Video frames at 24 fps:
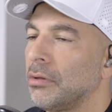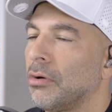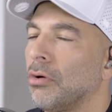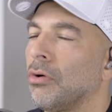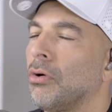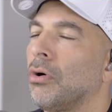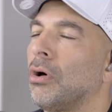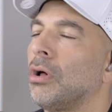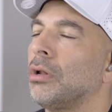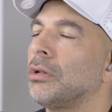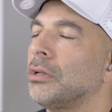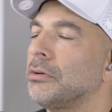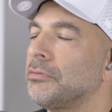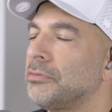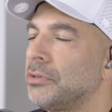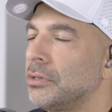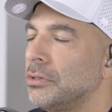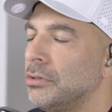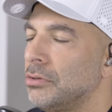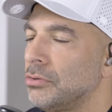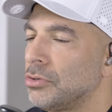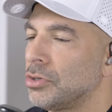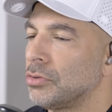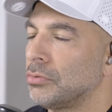all of the
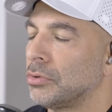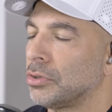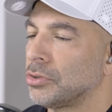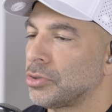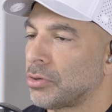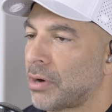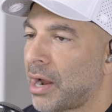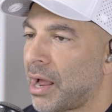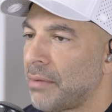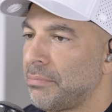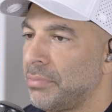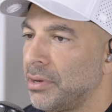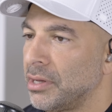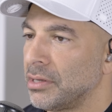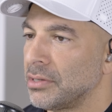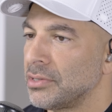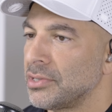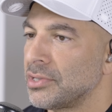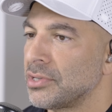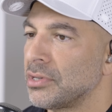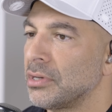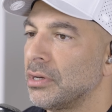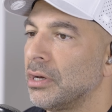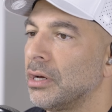usual
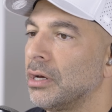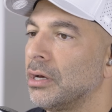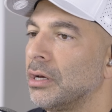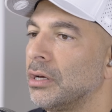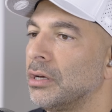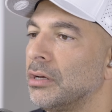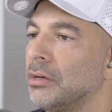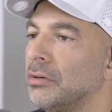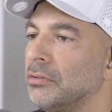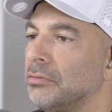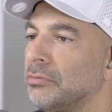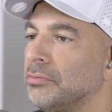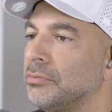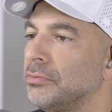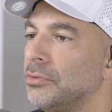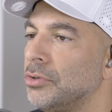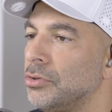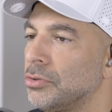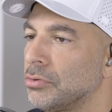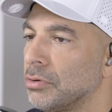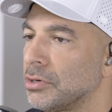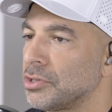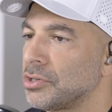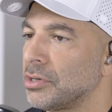trappings of
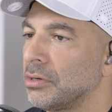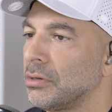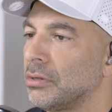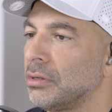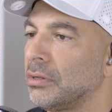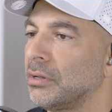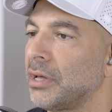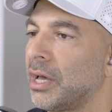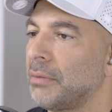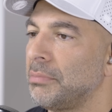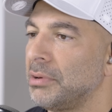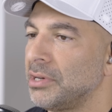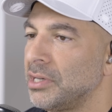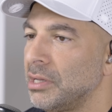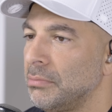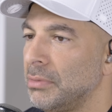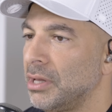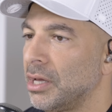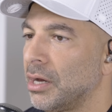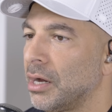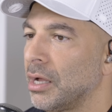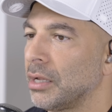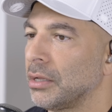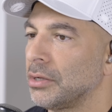nutritional
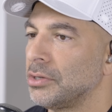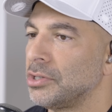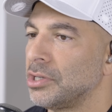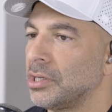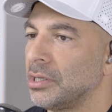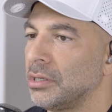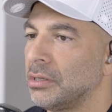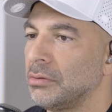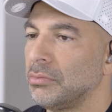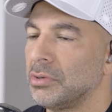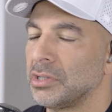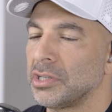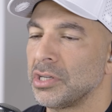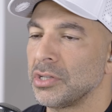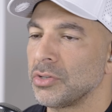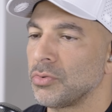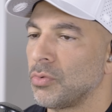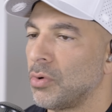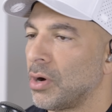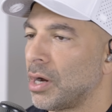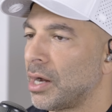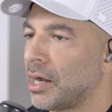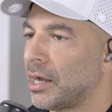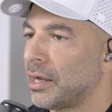epidemiology, which is
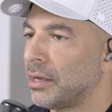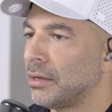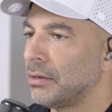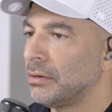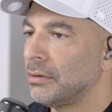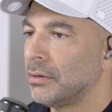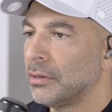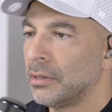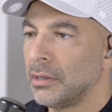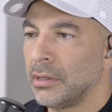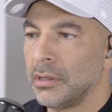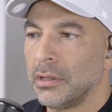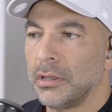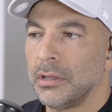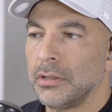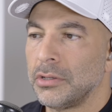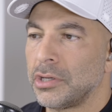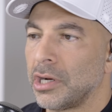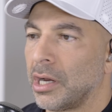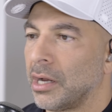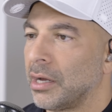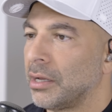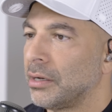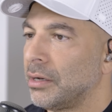why
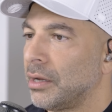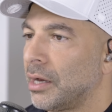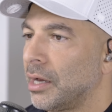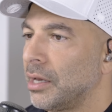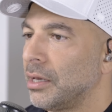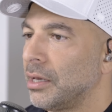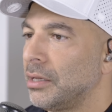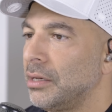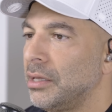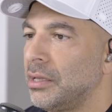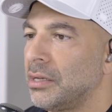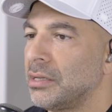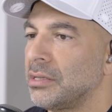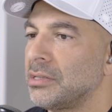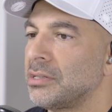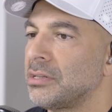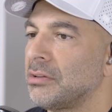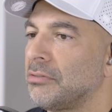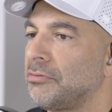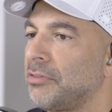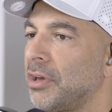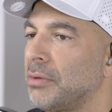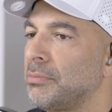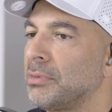John Ioannidis
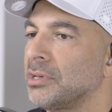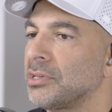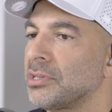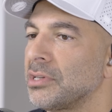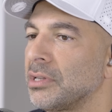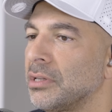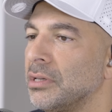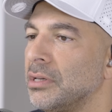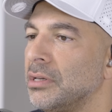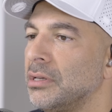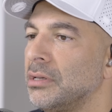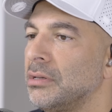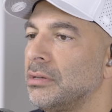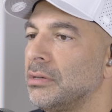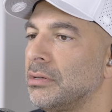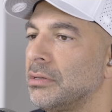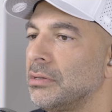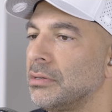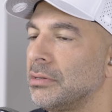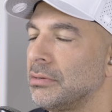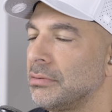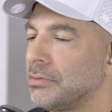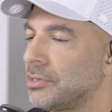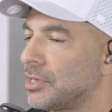famously
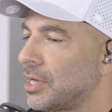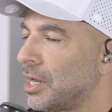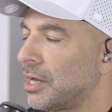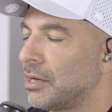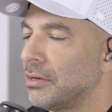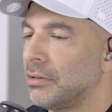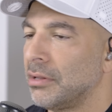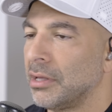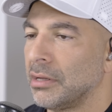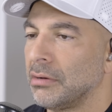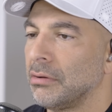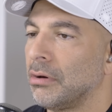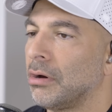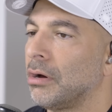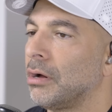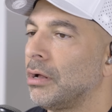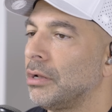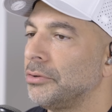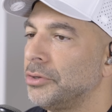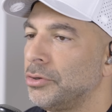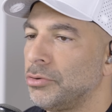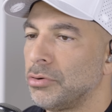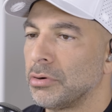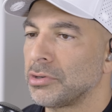said that all
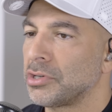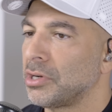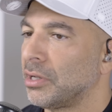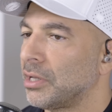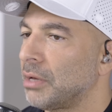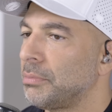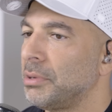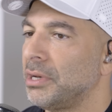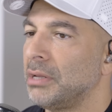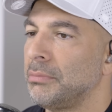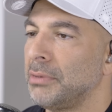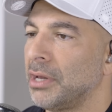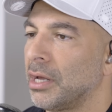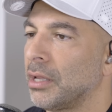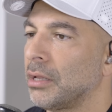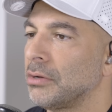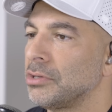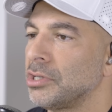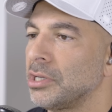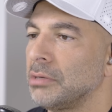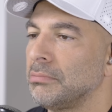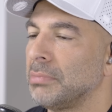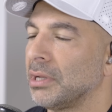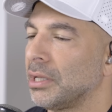nutritional
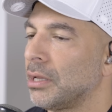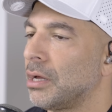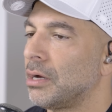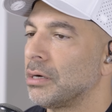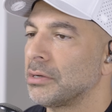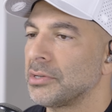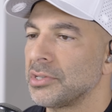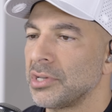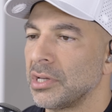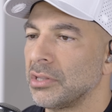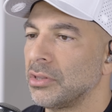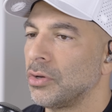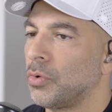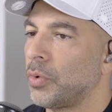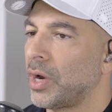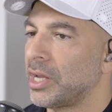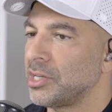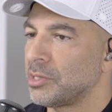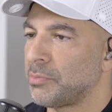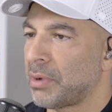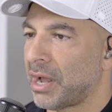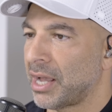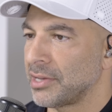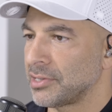epidemiology belongs in the
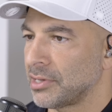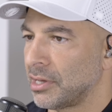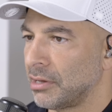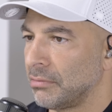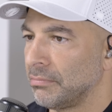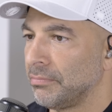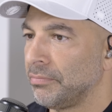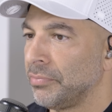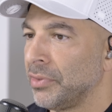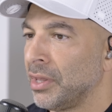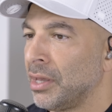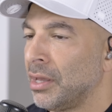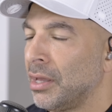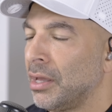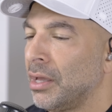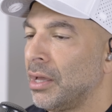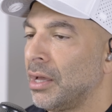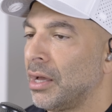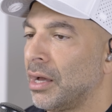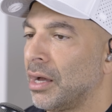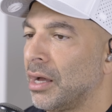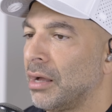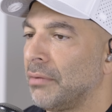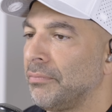wastebasket.
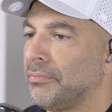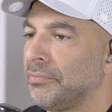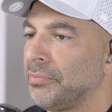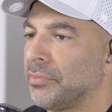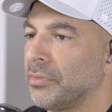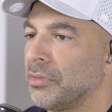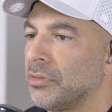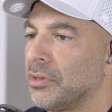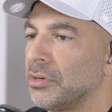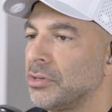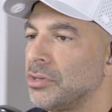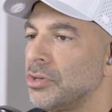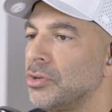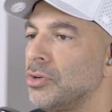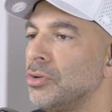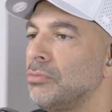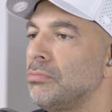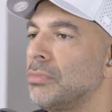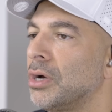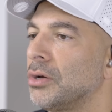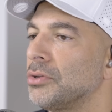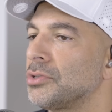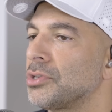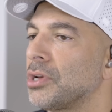Um, the two
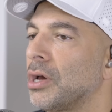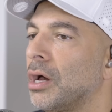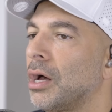most